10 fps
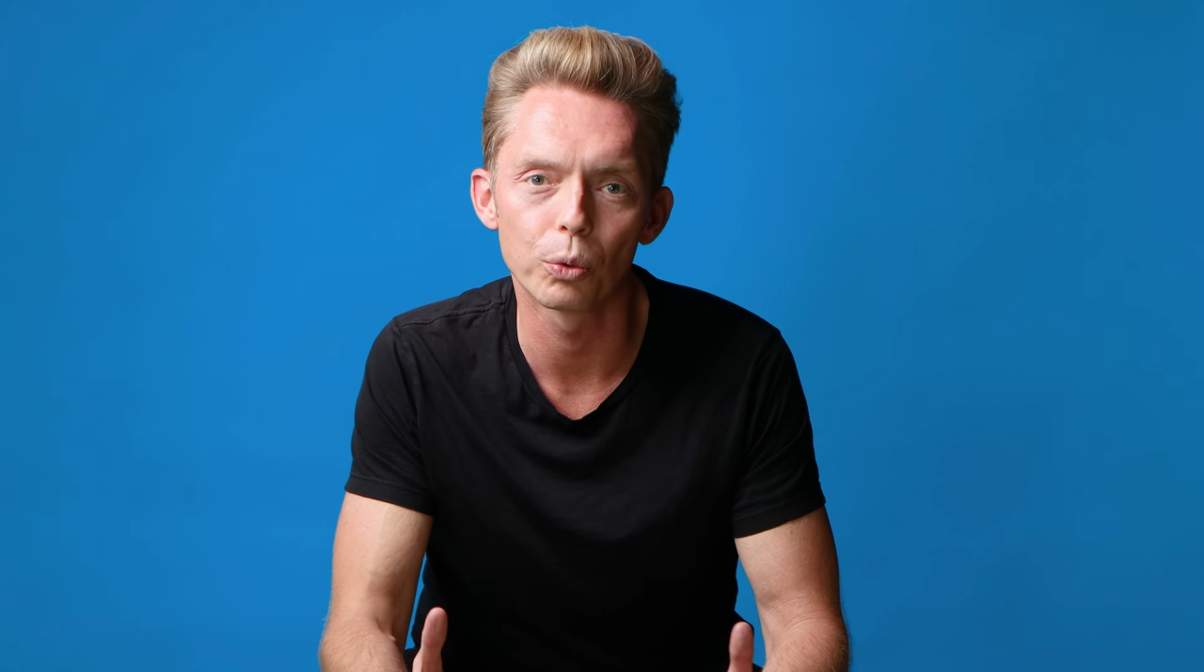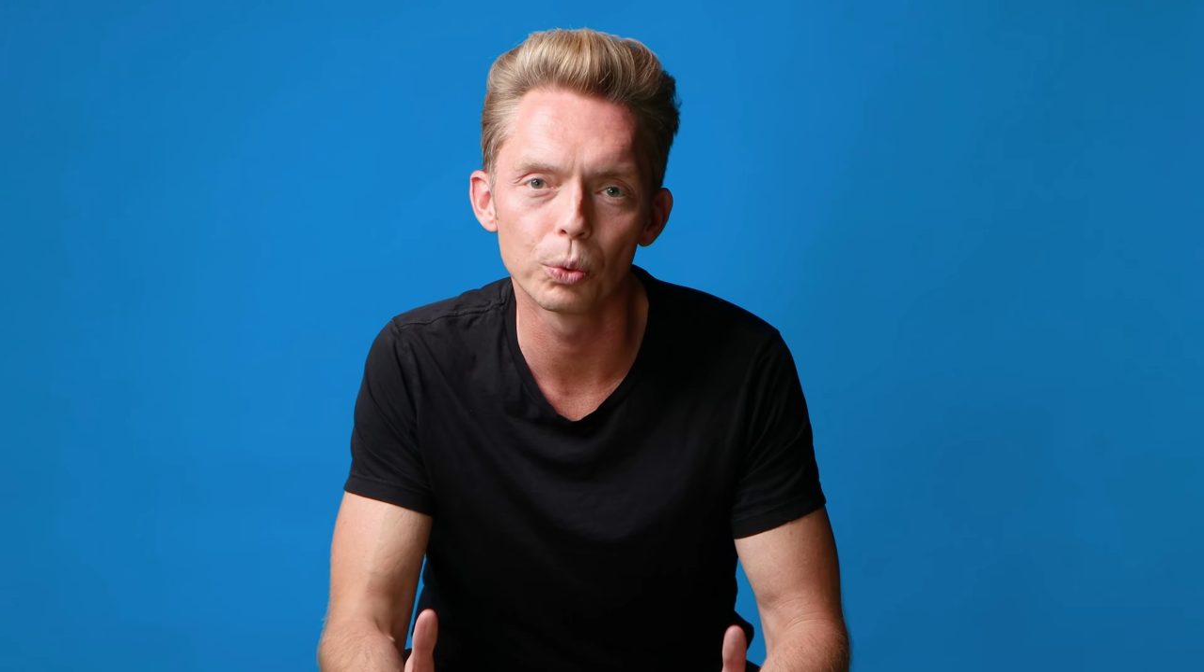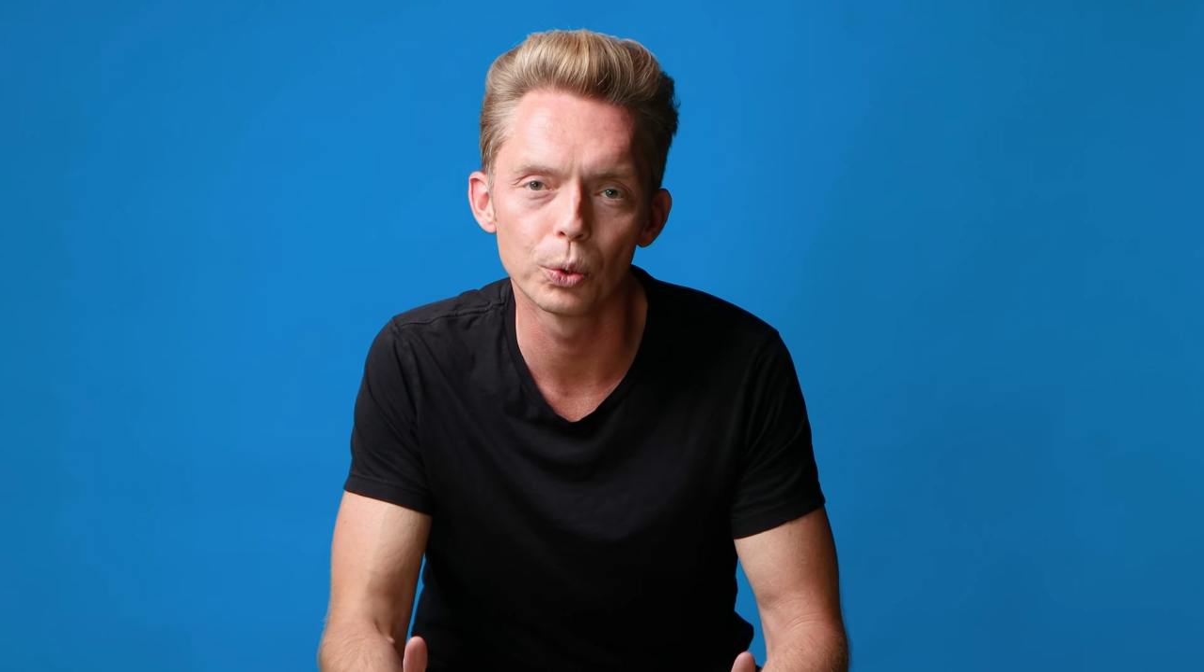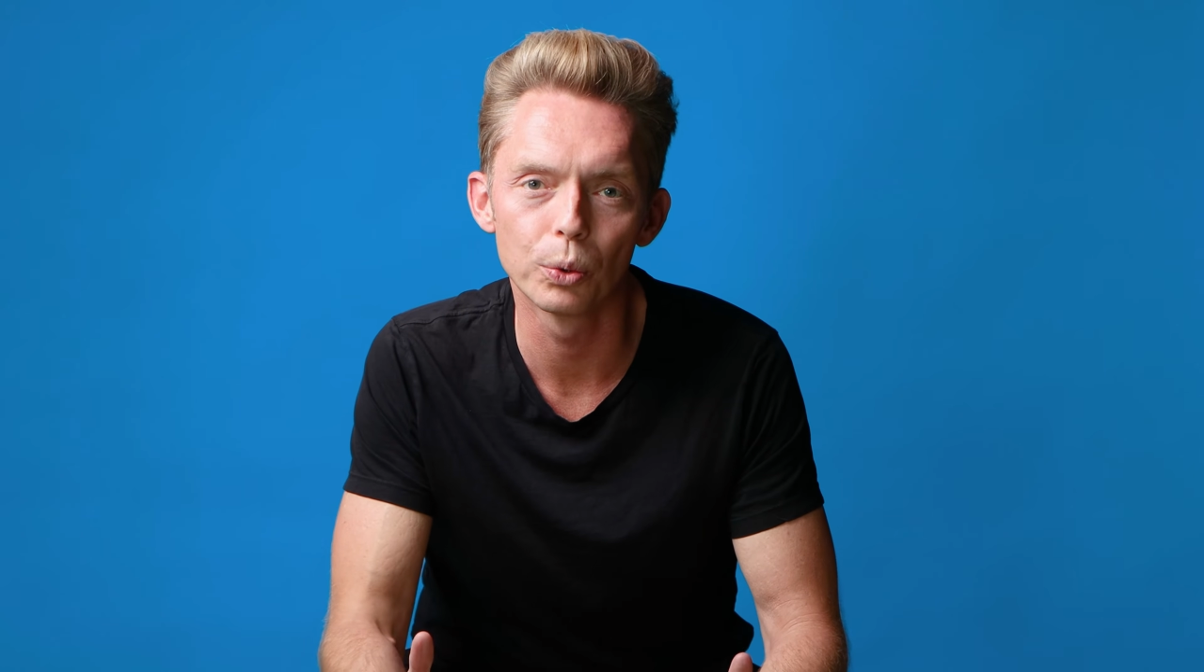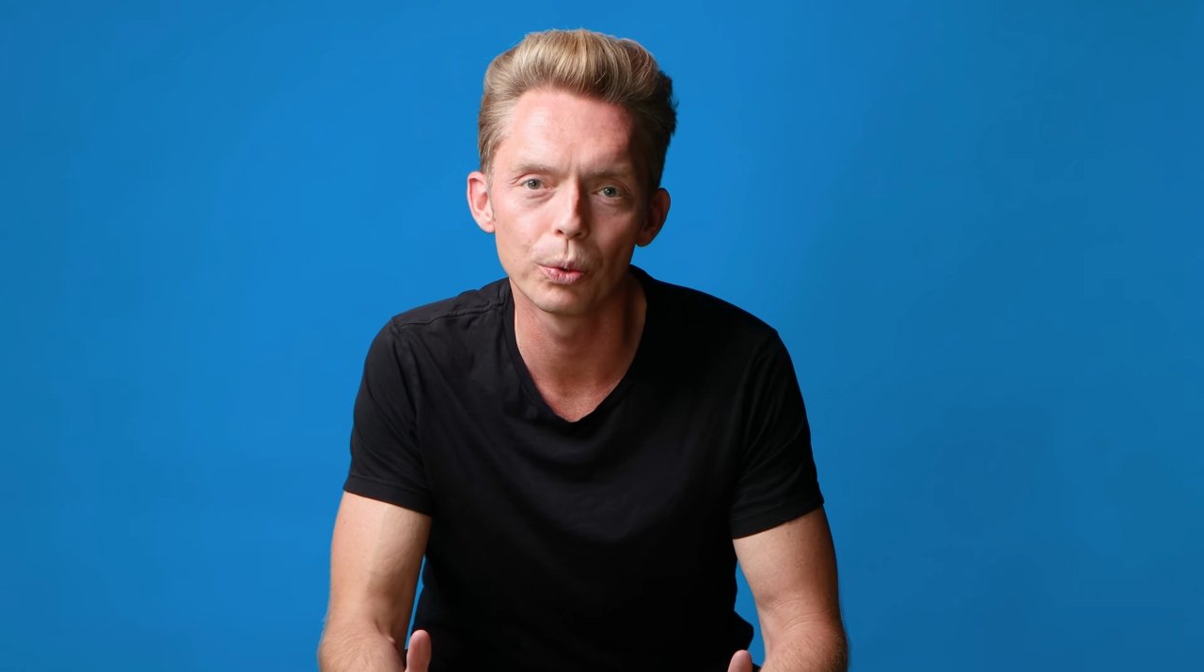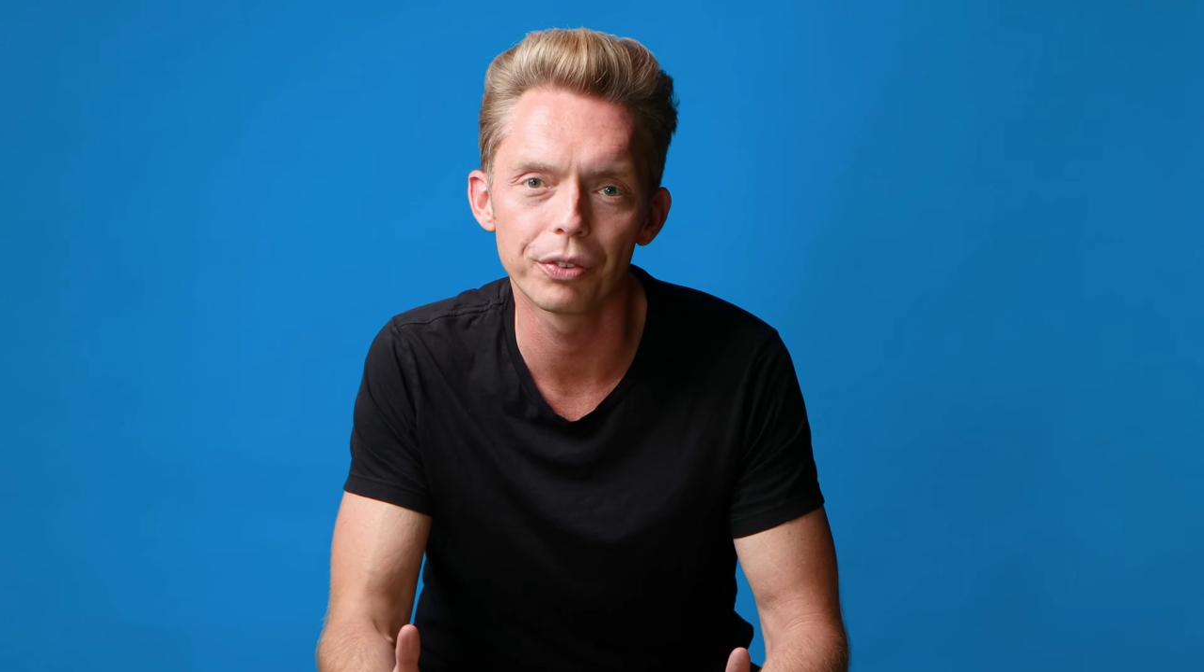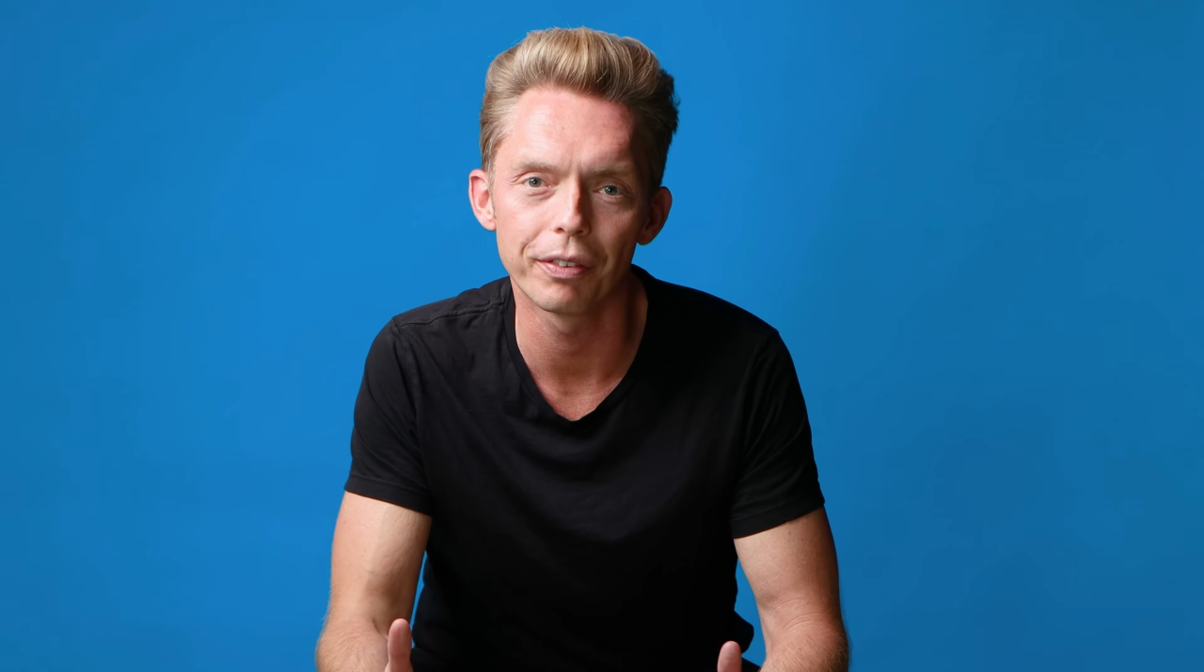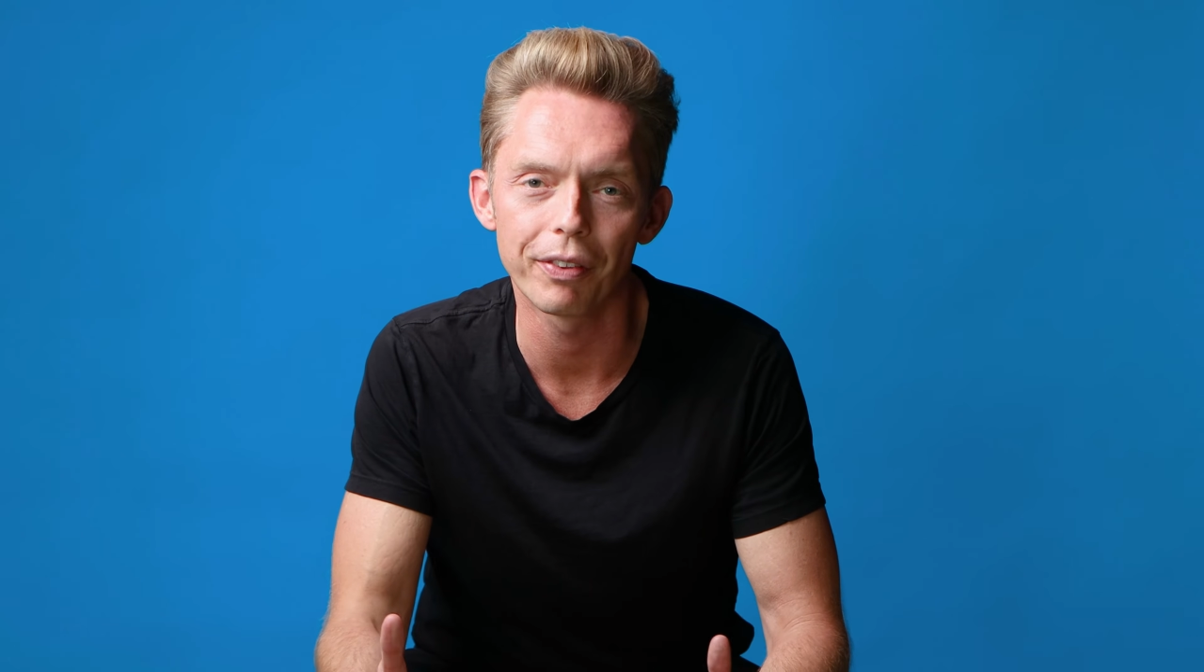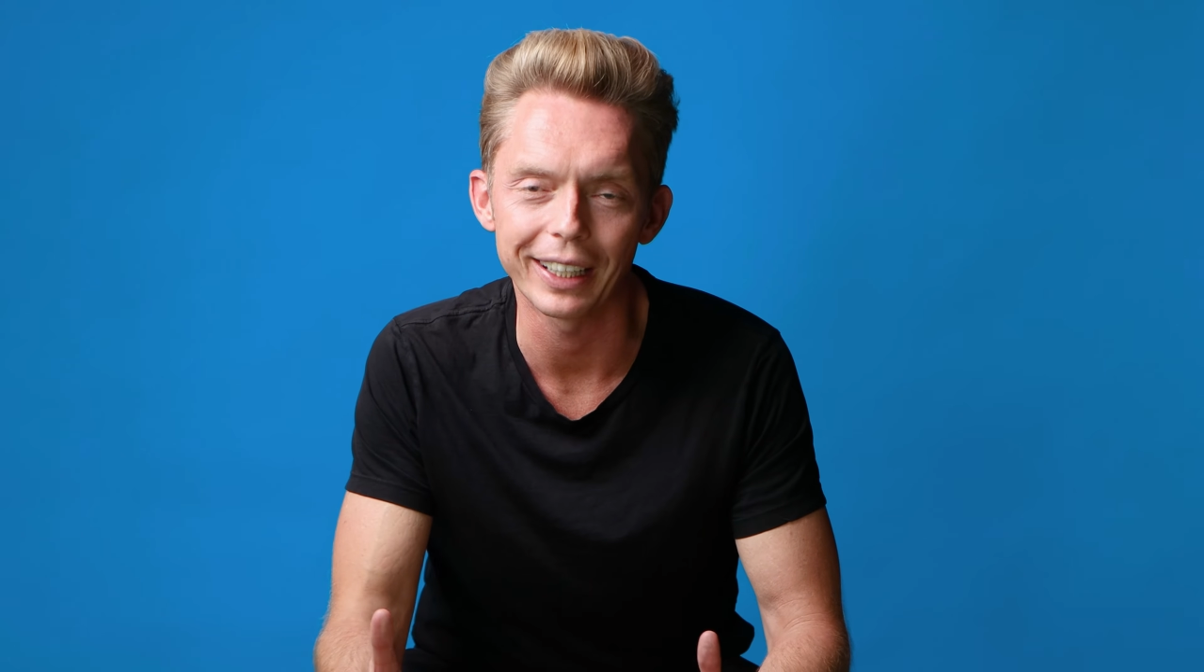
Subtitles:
rules of